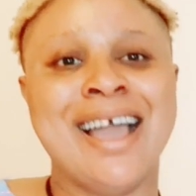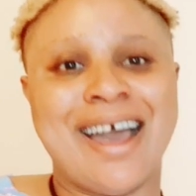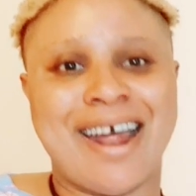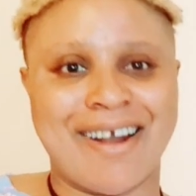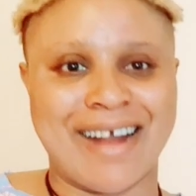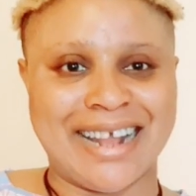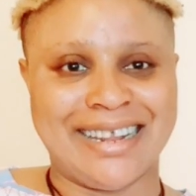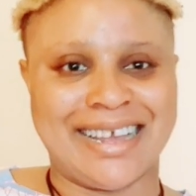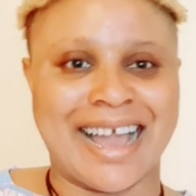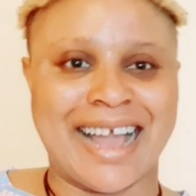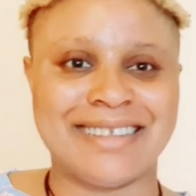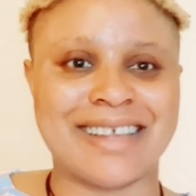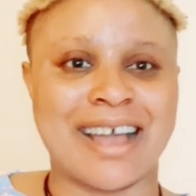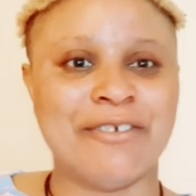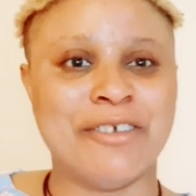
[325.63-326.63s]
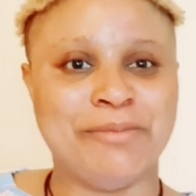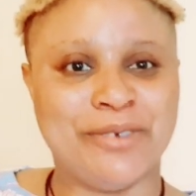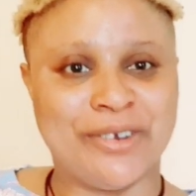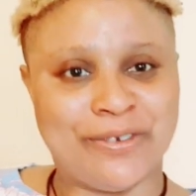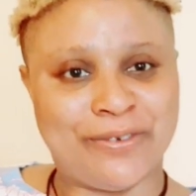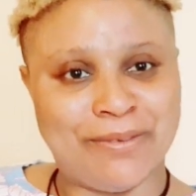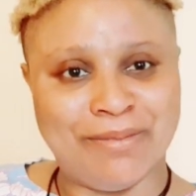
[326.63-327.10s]
All right, guys, have a
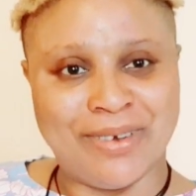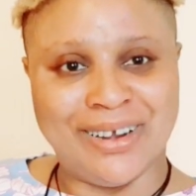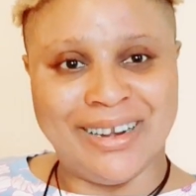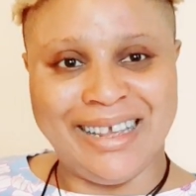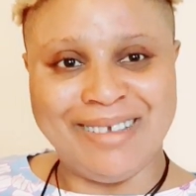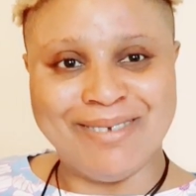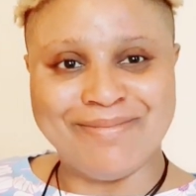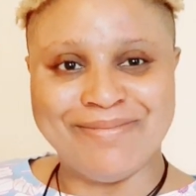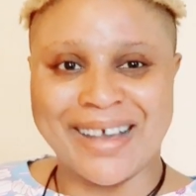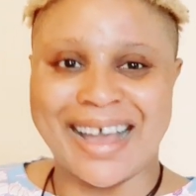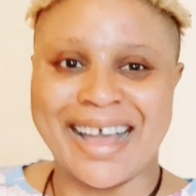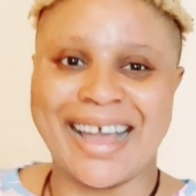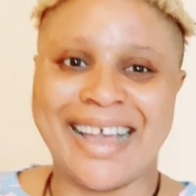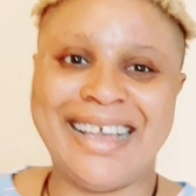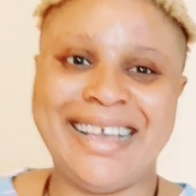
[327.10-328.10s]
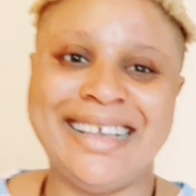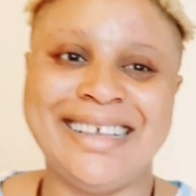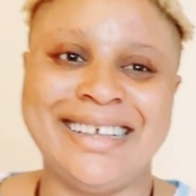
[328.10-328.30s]
beautiful morning. Bye.